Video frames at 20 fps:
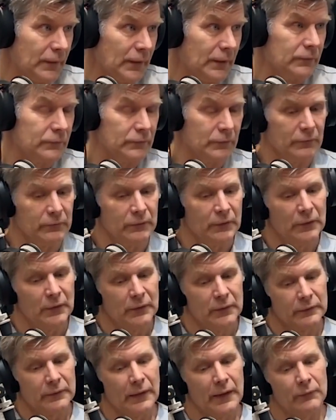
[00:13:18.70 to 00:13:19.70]
Yeah. So
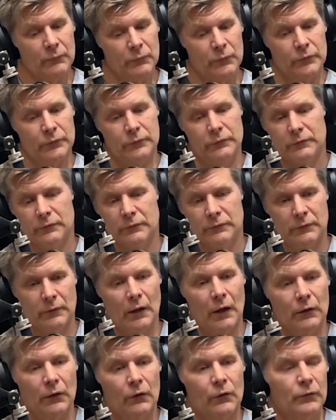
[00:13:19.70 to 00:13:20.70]
that was
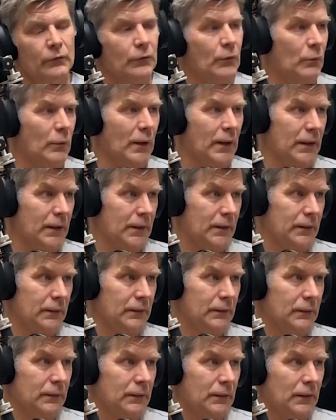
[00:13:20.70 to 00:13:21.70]
along the
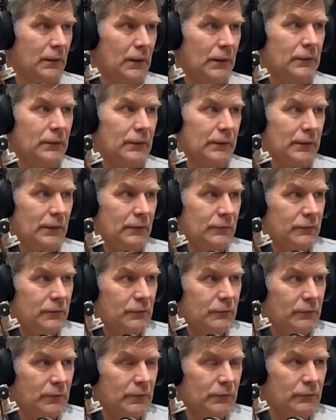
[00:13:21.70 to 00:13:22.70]
way. And I guess
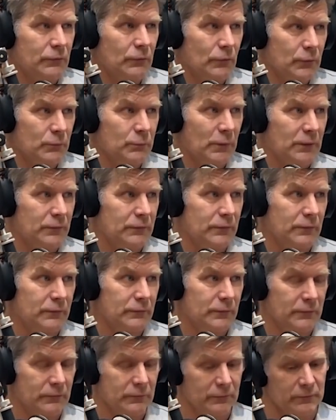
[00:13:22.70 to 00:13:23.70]
it sort of makes
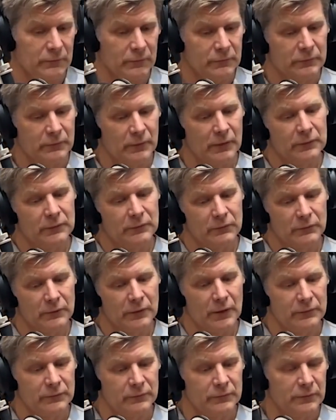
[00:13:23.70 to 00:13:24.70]
sense, doesn't it? So Jane
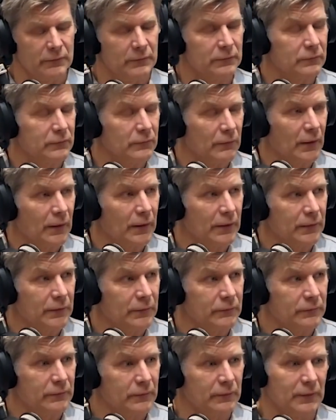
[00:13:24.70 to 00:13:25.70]
creates these
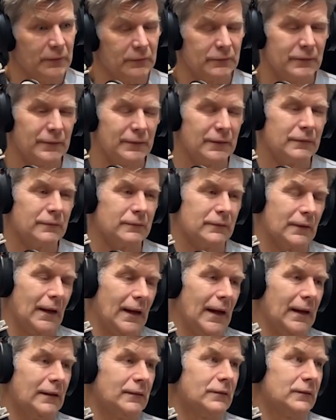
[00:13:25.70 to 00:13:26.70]
grades, and then she needs to
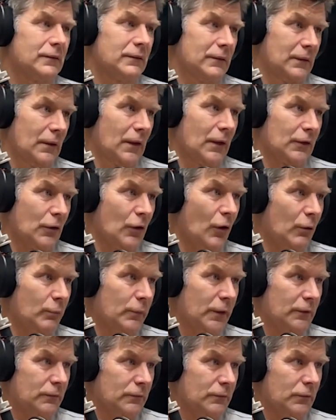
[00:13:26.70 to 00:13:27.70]
add a
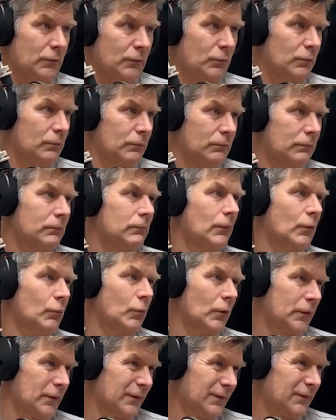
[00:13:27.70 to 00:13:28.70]
comment to, well,
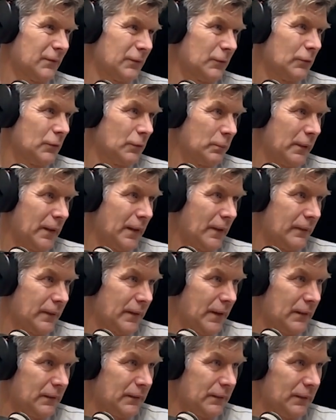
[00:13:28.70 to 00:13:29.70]
what do you do about
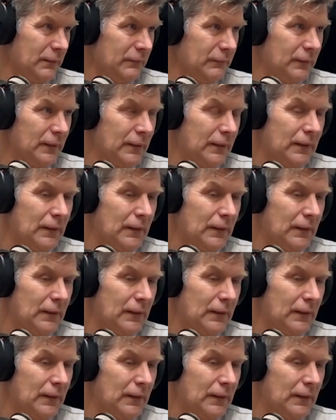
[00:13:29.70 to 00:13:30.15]
that? Yeah.